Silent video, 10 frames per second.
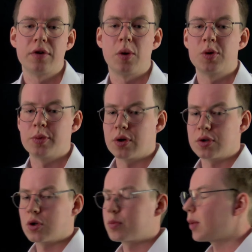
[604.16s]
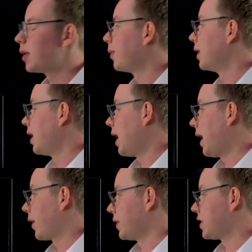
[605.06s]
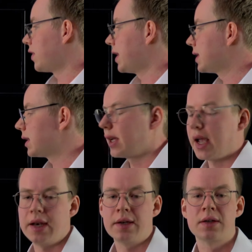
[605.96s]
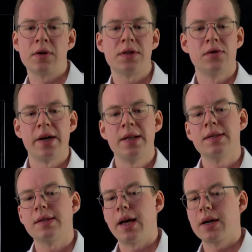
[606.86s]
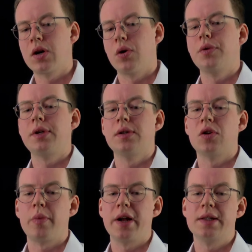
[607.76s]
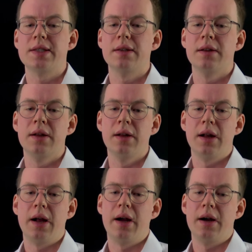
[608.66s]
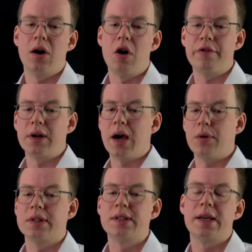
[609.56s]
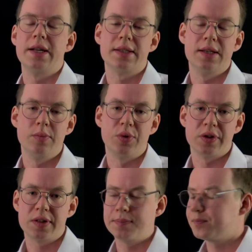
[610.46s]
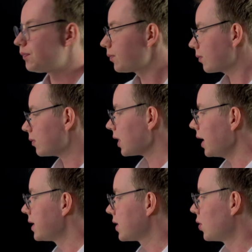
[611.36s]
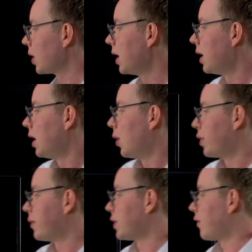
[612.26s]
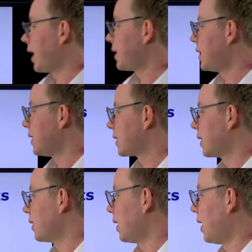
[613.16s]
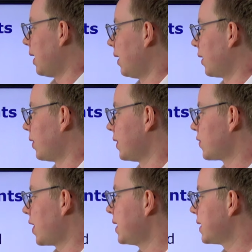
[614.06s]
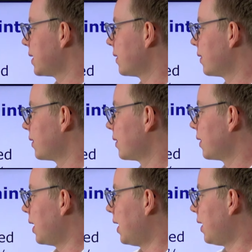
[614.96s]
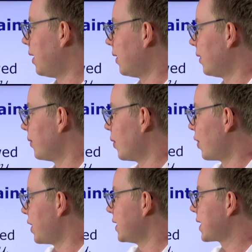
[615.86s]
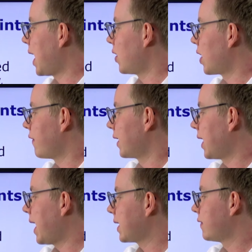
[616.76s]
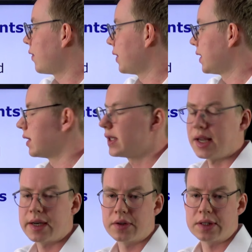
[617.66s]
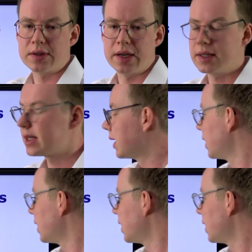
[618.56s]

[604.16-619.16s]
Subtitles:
an optimal control problem are constraints. And constraints encode domains of allowed states and inputs. And so we would write these constraints with these calligraphic X for the state constraints